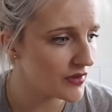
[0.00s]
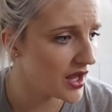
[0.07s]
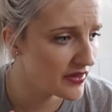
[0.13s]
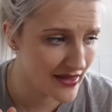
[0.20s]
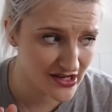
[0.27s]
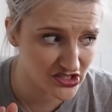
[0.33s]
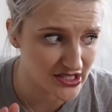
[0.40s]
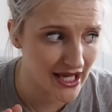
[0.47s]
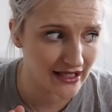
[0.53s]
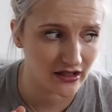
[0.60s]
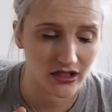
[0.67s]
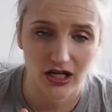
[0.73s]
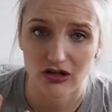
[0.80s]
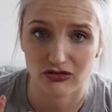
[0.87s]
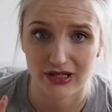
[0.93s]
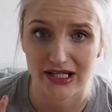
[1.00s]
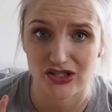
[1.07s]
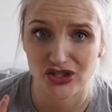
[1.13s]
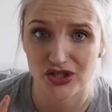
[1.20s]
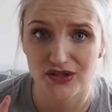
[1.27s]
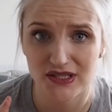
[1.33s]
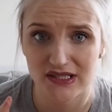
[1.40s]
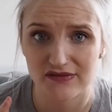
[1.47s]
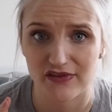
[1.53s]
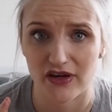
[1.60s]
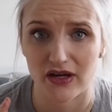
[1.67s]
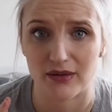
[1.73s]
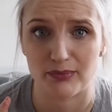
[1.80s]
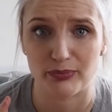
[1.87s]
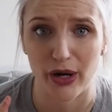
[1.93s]
And then just had like a green juice
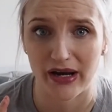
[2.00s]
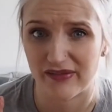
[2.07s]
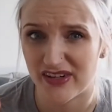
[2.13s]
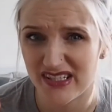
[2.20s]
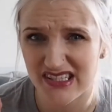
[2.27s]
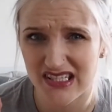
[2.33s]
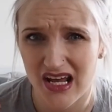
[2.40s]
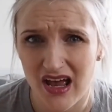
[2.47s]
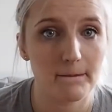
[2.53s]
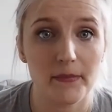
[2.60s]
for breakfast.